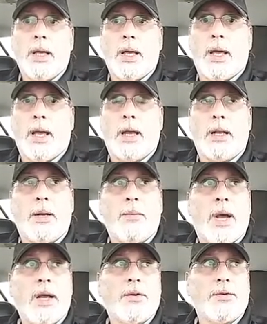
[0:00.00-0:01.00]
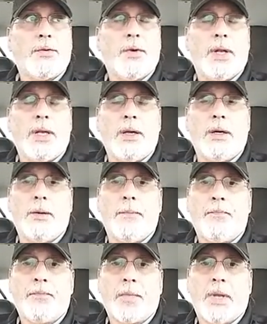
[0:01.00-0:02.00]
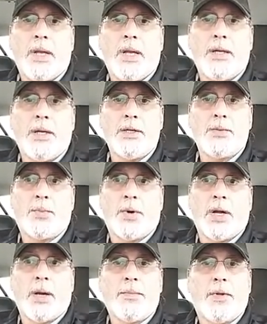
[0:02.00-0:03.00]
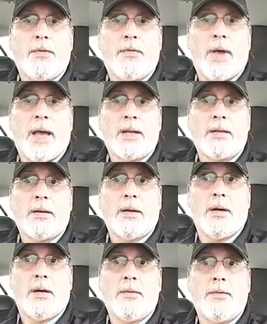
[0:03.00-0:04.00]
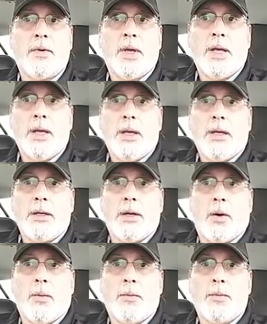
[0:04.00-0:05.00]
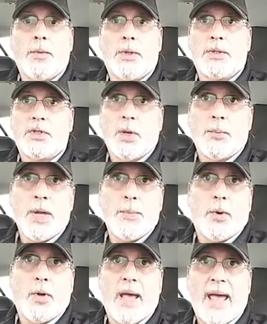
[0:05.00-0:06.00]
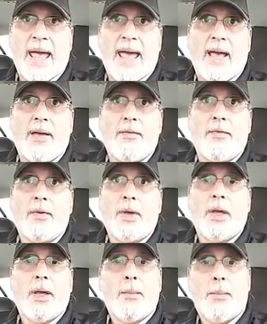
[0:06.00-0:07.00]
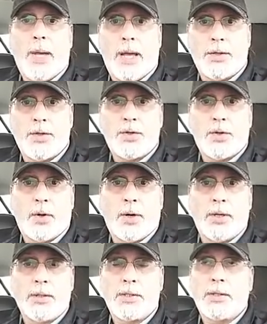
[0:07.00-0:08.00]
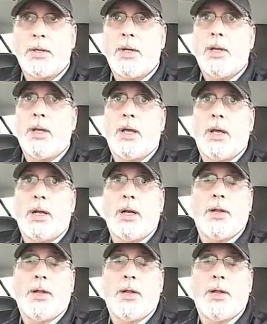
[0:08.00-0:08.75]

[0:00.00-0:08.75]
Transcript: And in Michael's video, he does bring up the fact of, some people have pet insurance and